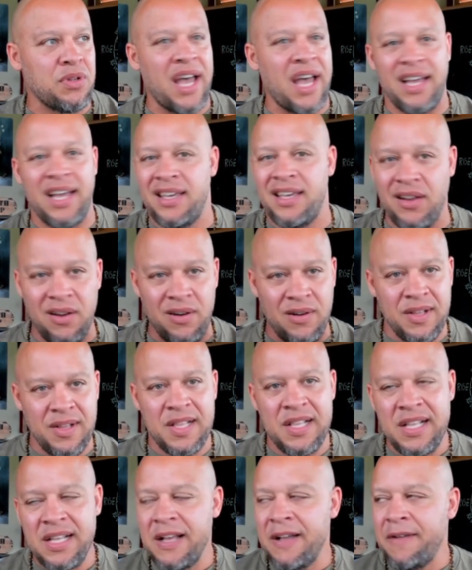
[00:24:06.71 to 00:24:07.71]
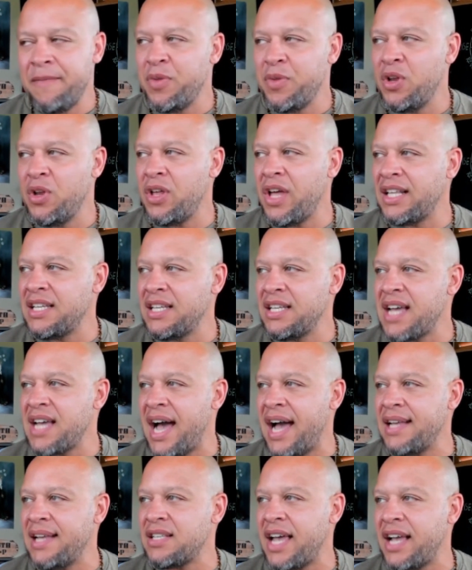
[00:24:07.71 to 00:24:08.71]
Like, you know, you know, like these
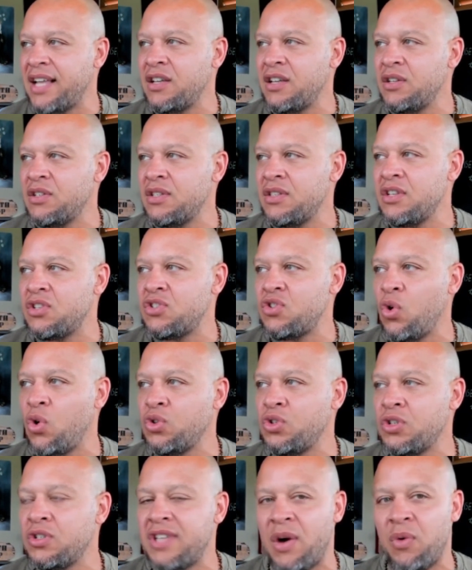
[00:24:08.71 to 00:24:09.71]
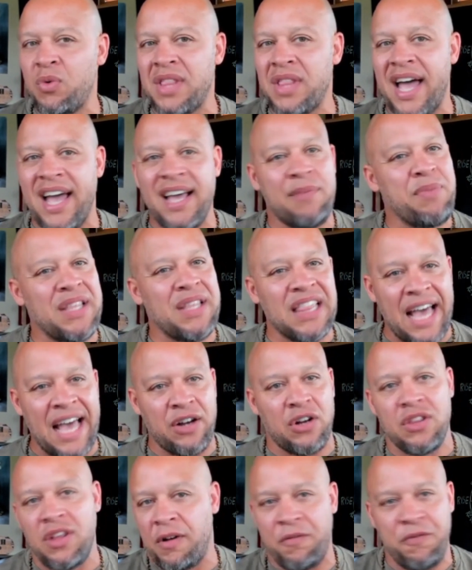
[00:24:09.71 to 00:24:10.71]
guys, like the, the soldiers that would like be light
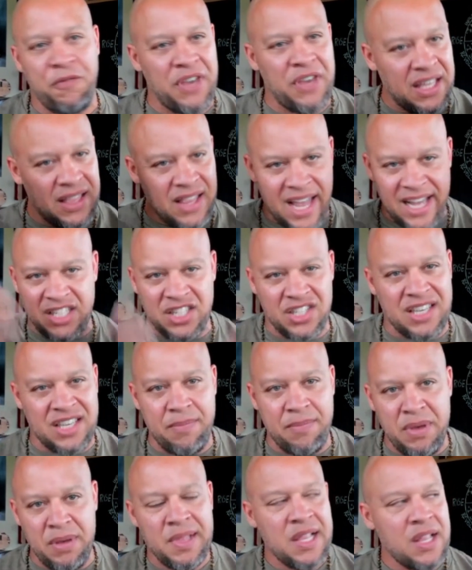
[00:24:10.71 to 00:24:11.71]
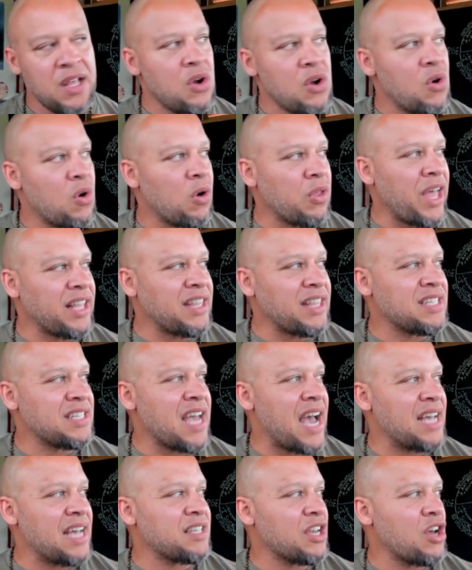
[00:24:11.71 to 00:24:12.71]
on their feet, like just give me, or like these
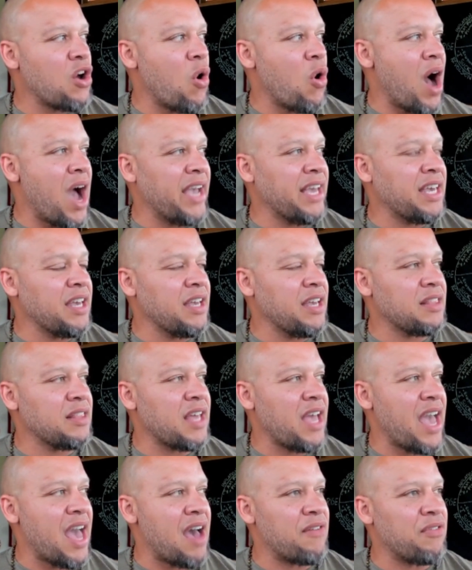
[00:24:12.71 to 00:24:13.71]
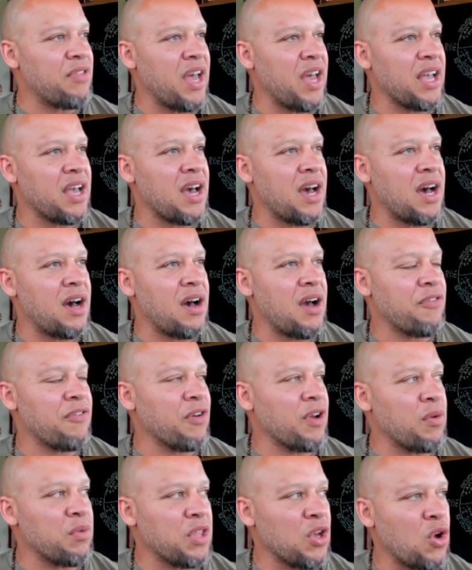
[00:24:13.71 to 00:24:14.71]
guys that go hiking, they have like, uh, I
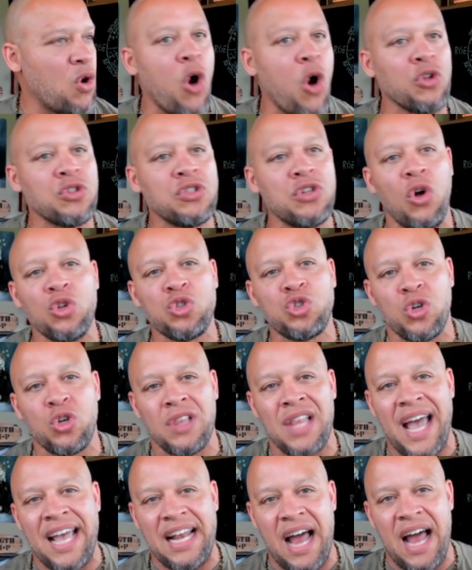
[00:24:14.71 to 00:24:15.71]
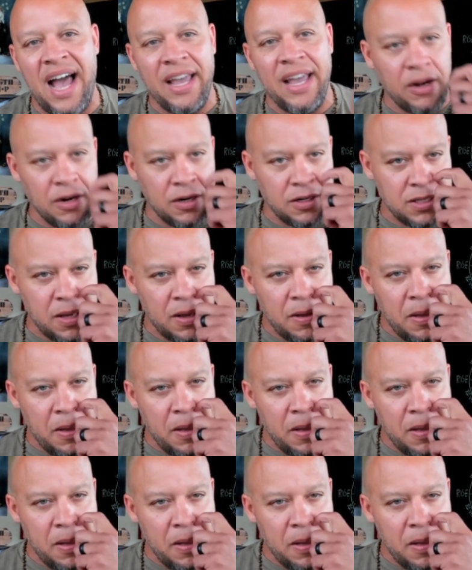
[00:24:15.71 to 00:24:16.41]
forget what they call ultra light hikers.